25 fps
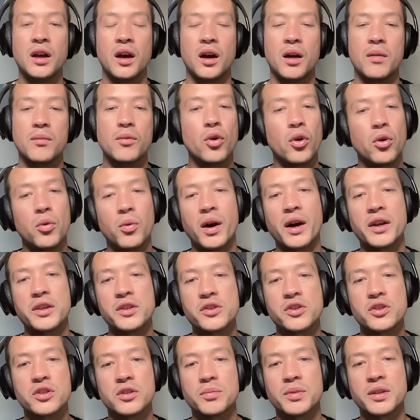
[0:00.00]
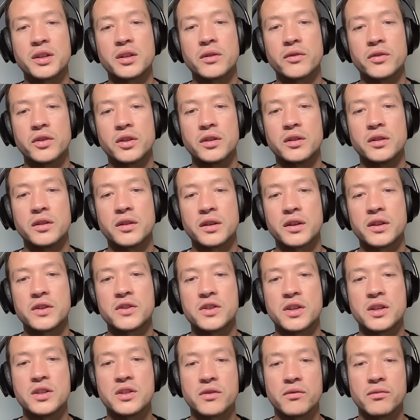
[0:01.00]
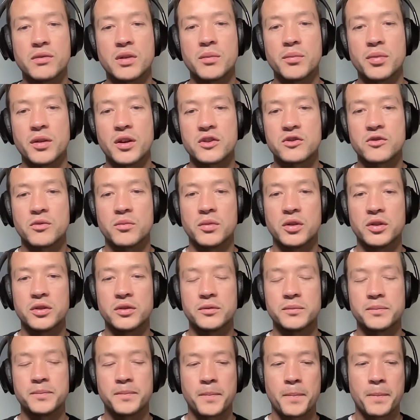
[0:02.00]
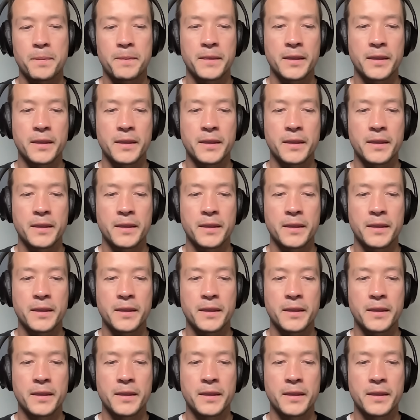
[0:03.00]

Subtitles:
or why you should be covered under the contingent reimbursement model.